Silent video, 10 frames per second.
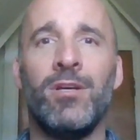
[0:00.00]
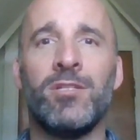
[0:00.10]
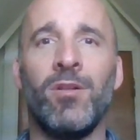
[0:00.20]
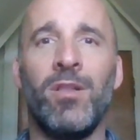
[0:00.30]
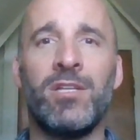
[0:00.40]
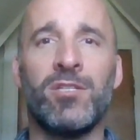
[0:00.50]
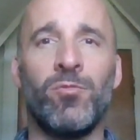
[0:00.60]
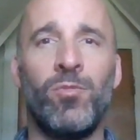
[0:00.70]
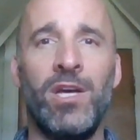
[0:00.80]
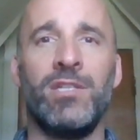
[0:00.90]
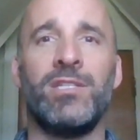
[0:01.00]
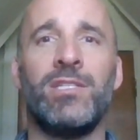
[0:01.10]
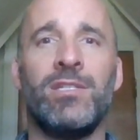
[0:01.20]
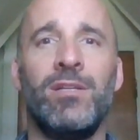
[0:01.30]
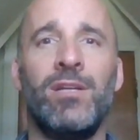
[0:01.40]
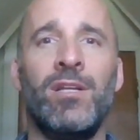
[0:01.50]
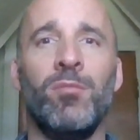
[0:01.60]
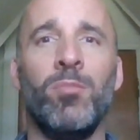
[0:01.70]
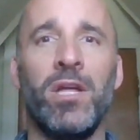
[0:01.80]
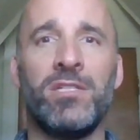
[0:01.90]
So let us rest in
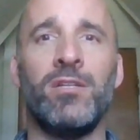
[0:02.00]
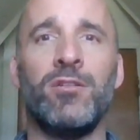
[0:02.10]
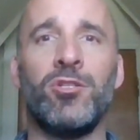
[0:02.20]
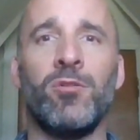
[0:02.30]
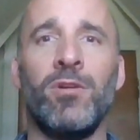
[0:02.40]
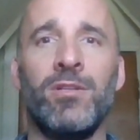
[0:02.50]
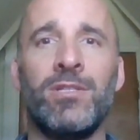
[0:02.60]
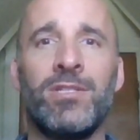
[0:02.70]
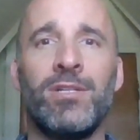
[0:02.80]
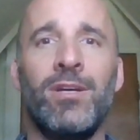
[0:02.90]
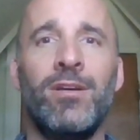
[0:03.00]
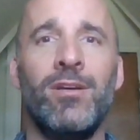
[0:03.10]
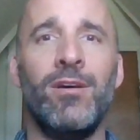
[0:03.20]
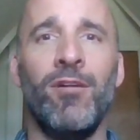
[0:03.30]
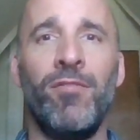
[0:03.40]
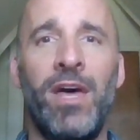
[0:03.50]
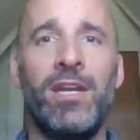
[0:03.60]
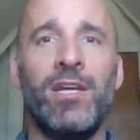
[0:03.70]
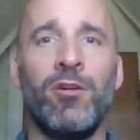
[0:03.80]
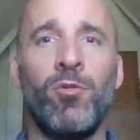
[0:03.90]
the blessed assurance of
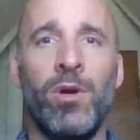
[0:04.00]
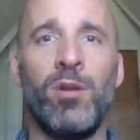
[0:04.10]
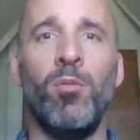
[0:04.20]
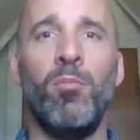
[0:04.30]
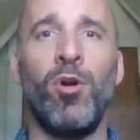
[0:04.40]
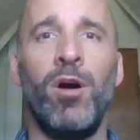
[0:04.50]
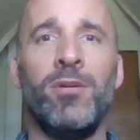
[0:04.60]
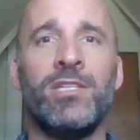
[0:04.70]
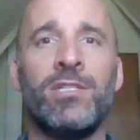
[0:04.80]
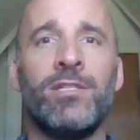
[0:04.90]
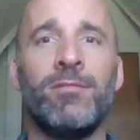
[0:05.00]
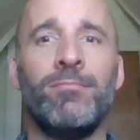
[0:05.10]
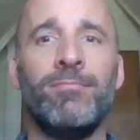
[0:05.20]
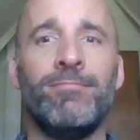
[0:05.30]
that incredible promise.